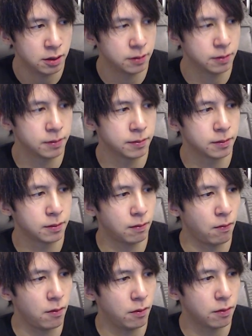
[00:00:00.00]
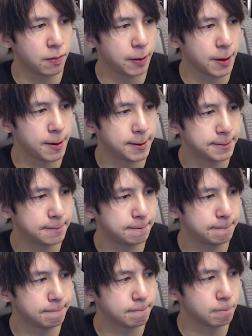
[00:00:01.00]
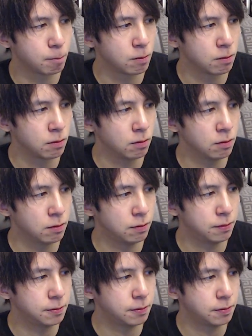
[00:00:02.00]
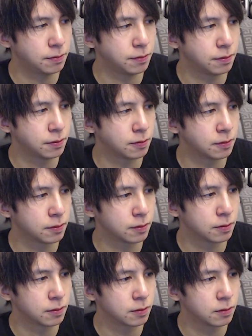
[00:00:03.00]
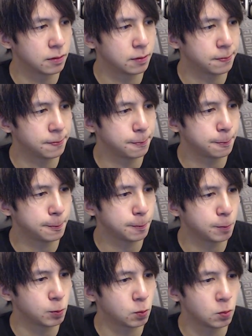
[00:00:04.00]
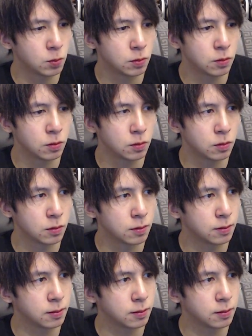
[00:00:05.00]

[no speech]